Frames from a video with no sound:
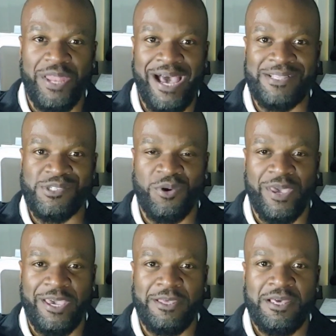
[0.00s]
not.
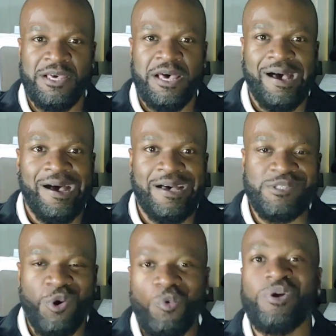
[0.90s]
OK,
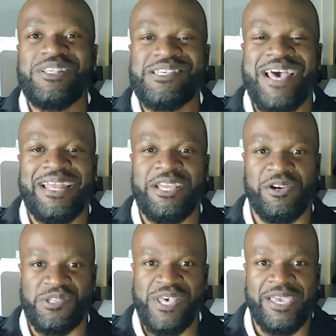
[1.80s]
so we'll get to that here
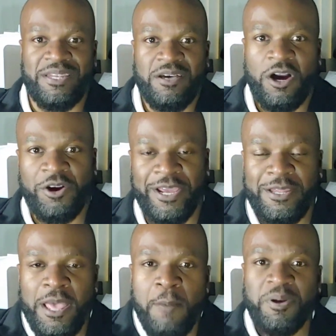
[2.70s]
in a second. All
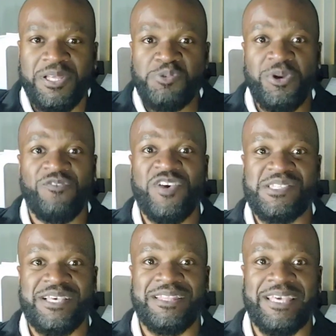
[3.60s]
right. But let's
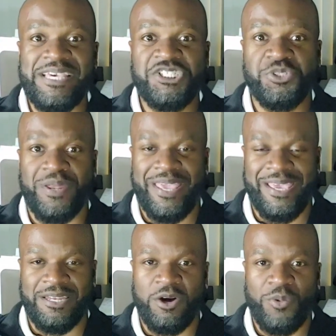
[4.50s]
revisit the issue at
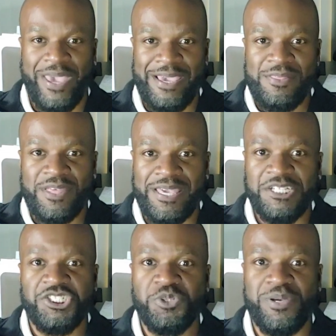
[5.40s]
hand. OK, the
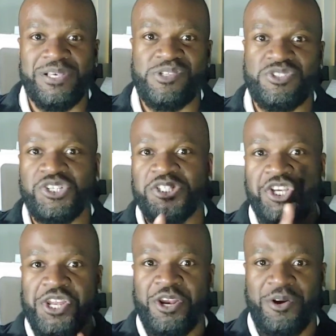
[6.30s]
issue is she
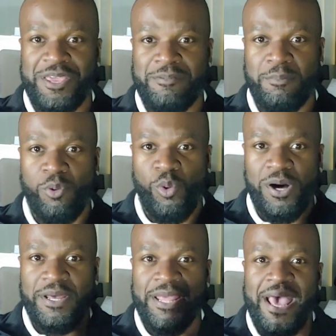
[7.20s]
cheated on him, number
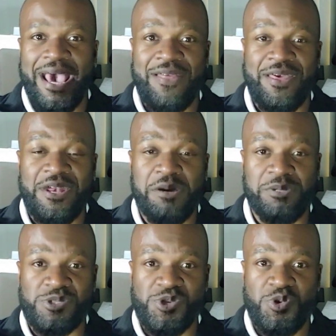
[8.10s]
one, and then
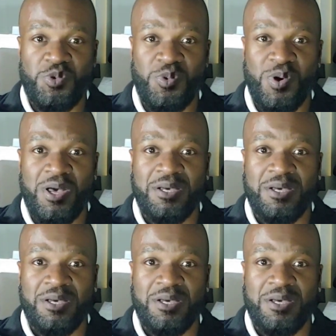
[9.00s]
number two,